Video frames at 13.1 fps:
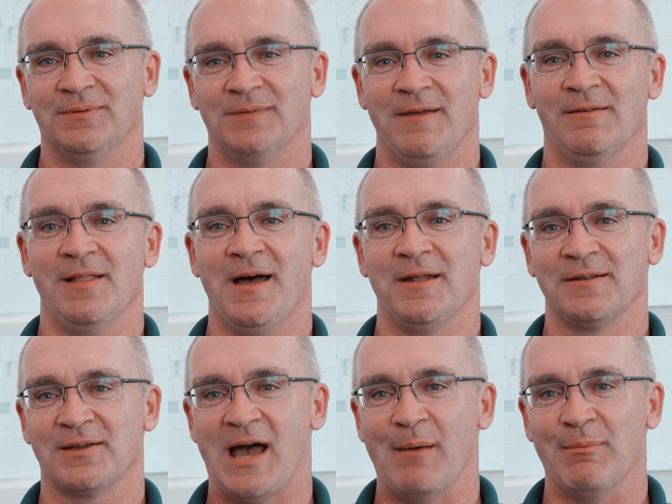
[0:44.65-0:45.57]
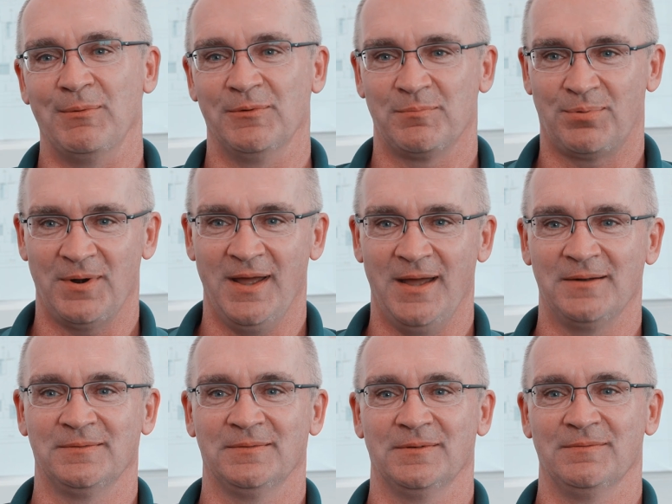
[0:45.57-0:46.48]
They have a lot in common with
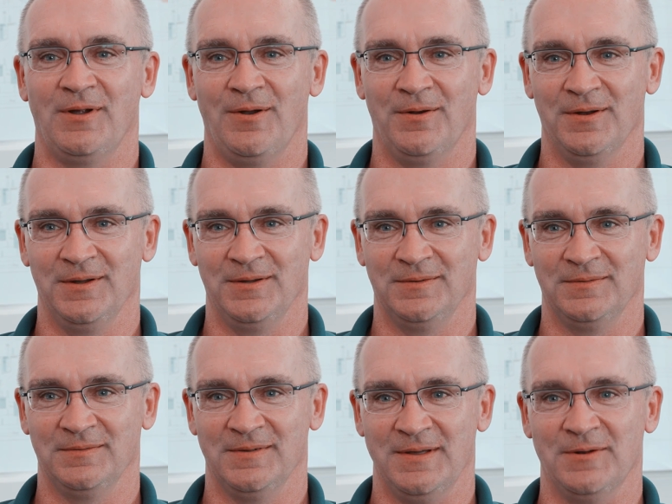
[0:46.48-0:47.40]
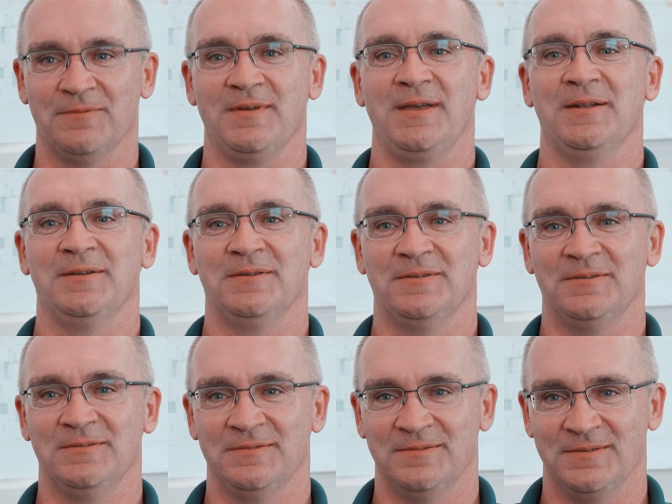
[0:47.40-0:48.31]
Pratt, very
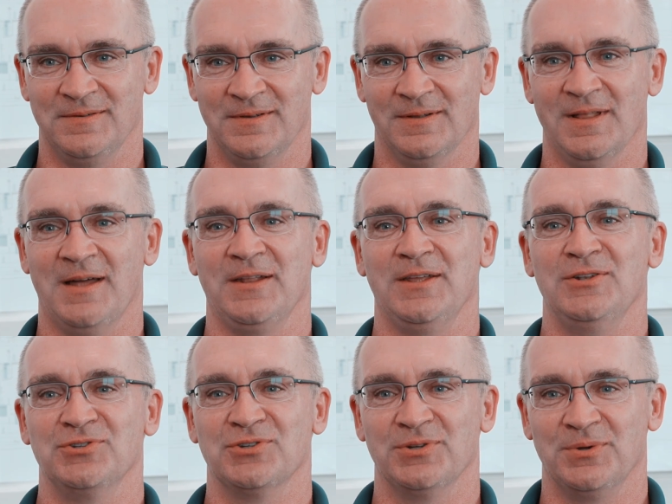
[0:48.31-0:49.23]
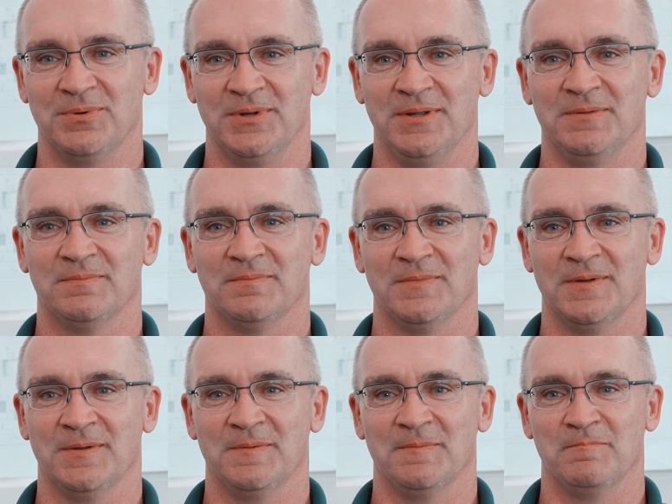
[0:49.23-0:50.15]
innovative, and a lot of ingenuity,
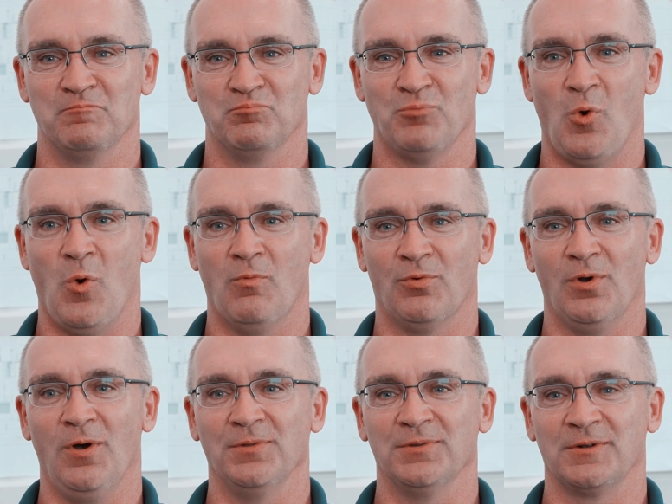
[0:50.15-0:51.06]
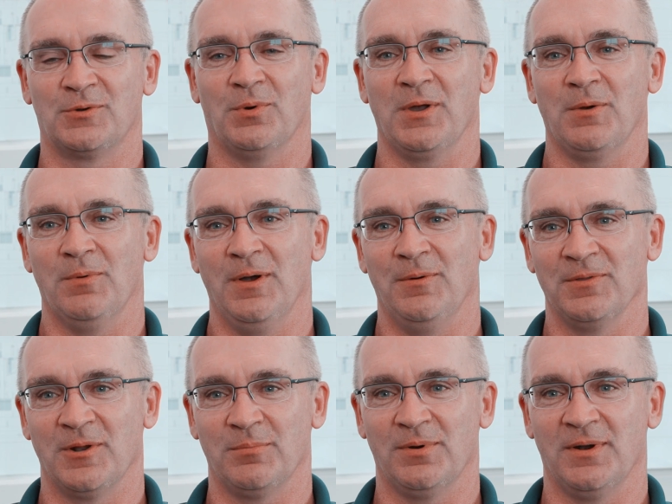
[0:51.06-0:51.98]
and overall did quite well with our